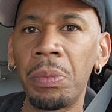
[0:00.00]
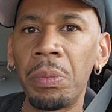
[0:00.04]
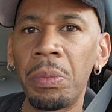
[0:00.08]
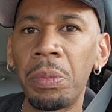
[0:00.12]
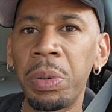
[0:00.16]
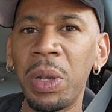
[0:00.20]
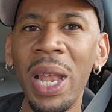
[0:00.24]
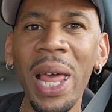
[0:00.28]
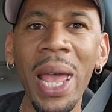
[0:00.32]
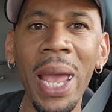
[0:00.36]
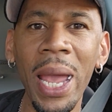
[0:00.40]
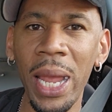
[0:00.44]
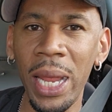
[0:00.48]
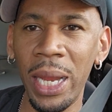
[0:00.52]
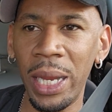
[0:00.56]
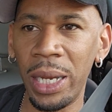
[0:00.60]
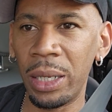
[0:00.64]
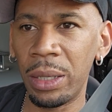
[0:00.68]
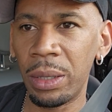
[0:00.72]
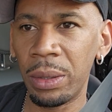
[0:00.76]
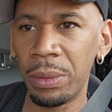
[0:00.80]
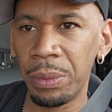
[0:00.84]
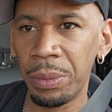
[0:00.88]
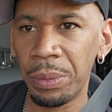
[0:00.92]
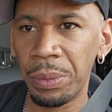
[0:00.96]

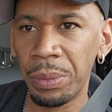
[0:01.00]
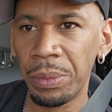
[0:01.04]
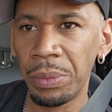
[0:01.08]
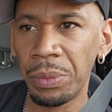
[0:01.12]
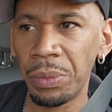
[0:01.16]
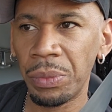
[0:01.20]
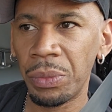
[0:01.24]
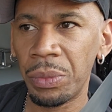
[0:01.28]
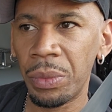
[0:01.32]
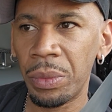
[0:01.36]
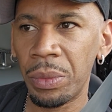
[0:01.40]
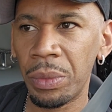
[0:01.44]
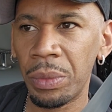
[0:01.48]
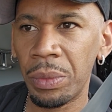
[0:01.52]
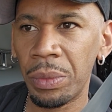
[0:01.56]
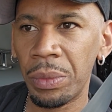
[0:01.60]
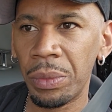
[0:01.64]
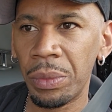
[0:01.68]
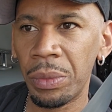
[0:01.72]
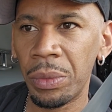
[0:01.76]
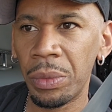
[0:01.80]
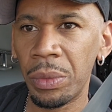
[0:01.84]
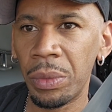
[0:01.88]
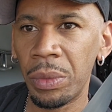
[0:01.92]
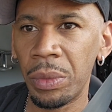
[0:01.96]
playing
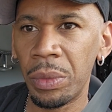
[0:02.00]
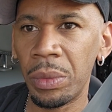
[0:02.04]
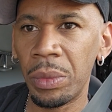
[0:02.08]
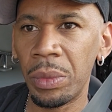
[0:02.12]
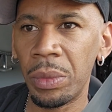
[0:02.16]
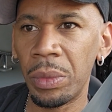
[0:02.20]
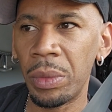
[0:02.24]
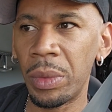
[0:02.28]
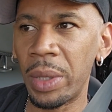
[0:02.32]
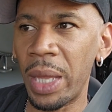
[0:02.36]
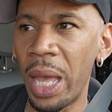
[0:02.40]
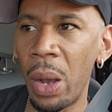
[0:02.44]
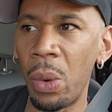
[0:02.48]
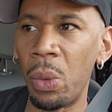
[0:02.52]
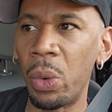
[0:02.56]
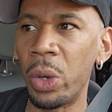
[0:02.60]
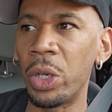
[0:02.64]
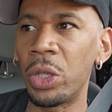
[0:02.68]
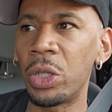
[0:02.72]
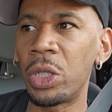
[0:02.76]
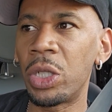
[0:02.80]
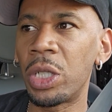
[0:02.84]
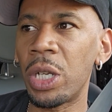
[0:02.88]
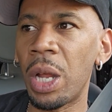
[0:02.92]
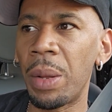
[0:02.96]
that
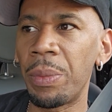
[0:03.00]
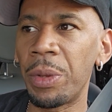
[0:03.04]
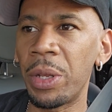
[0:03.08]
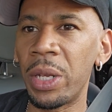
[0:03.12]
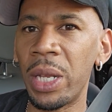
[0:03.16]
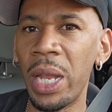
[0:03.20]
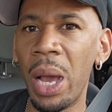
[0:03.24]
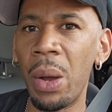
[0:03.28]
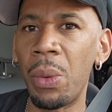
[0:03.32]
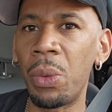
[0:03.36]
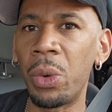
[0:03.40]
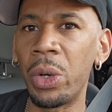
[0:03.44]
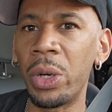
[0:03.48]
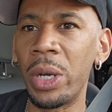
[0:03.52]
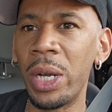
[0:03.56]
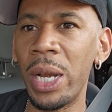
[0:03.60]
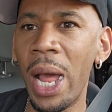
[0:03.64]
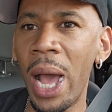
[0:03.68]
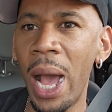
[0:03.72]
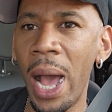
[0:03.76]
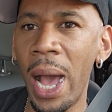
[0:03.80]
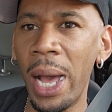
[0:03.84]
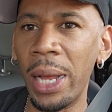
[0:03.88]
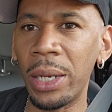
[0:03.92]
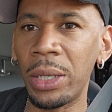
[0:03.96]
we're something that we're
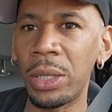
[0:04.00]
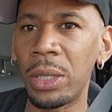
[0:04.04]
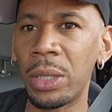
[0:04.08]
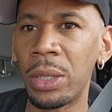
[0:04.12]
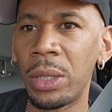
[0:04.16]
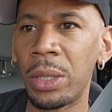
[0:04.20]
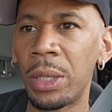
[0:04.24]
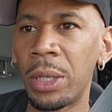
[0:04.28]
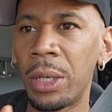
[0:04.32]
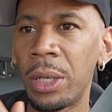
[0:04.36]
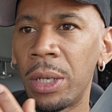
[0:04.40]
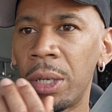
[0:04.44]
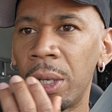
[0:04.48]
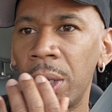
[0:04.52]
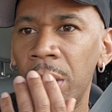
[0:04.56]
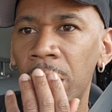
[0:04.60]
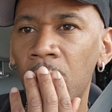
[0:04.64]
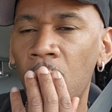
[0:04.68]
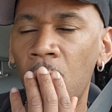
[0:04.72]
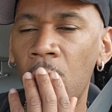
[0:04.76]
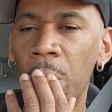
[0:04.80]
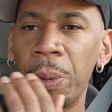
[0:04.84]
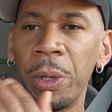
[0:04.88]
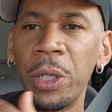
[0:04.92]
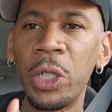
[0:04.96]
not,
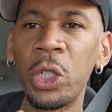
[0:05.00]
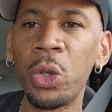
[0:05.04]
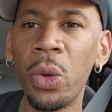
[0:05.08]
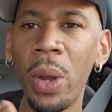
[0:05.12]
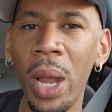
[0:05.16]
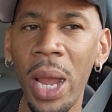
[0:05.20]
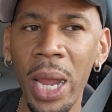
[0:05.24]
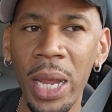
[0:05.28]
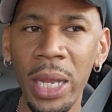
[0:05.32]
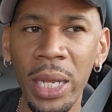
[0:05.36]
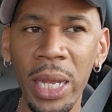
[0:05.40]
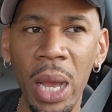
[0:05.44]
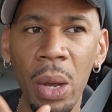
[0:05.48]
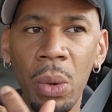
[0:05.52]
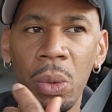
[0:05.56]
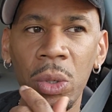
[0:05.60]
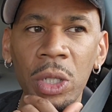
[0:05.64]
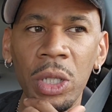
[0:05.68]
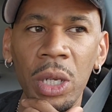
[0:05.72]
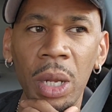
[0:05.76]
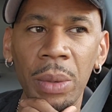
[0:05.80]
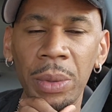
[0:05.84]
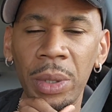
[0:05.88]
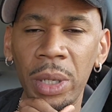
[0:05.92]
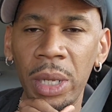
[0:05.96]
or portraying that we're
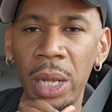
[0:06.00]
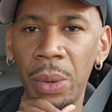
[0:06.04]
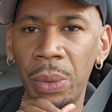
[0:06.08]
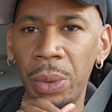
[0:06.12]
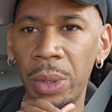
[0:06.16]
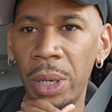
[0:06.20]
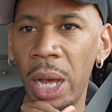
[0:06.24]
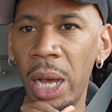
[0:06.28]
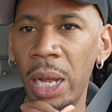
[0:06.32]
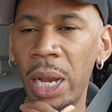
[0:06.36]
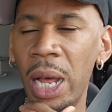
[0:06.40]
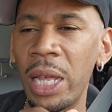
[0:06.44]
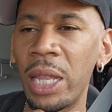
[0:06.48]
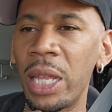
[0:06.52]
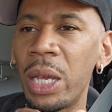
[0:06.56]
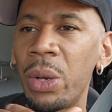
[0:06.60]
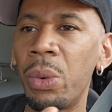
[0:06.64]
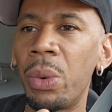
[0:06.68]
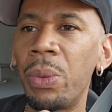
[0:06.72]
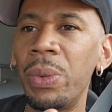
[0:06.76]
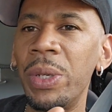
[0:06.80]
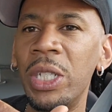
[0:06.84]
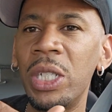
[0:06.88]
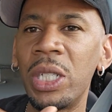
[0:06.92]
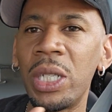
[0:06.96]
something that we're not. I think
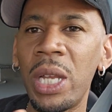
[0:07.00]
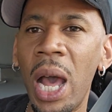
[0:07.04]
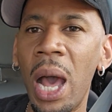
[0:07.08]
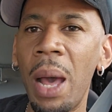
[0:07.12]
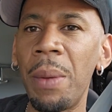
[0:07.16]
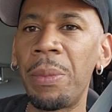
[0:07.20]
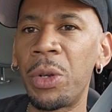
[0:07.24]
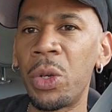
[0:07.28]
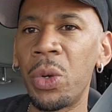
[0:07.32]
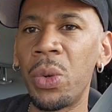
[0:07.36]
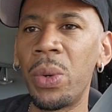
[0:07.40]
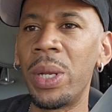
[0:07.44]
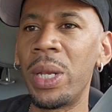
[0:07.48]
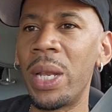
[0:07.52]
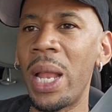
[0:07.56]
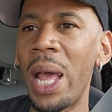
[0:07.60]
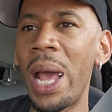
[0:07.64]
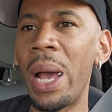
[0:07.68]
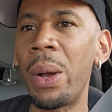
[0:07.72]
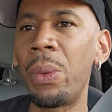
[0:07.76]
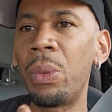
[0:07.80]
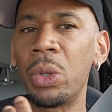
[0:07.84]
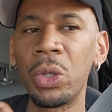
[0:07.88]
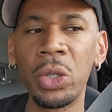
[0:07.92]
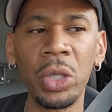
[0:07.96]
when we stop doing
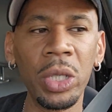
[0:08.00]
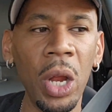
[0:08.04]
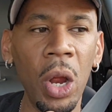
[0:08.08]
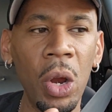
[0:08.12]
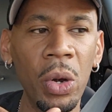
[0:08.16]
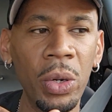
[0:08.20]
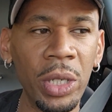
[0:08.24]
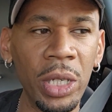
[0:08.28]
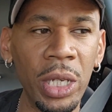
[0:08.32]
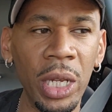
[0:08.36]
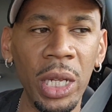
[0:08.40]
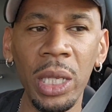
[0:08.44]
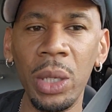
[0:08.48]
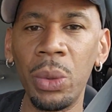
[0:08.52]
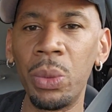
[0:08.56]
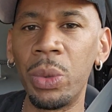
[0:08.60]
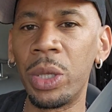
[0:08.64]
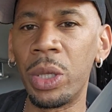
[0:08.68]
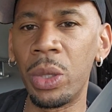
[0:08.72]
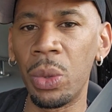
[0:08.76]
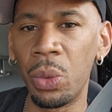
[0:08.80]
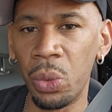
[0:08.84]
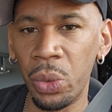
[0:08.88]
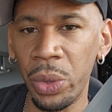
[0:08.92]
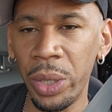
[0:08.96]
that, we'll start dealing with
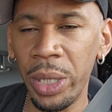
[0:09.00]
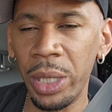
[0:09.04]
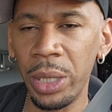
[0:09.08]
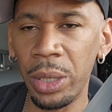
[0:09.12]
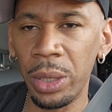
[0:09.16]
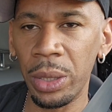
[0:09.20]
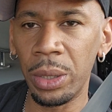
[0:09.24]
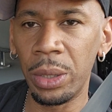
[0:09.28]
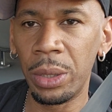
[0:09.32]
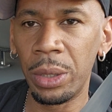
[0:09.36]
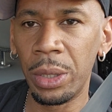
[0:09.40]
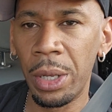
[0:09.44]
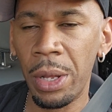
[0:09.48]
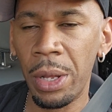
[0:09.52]
the real.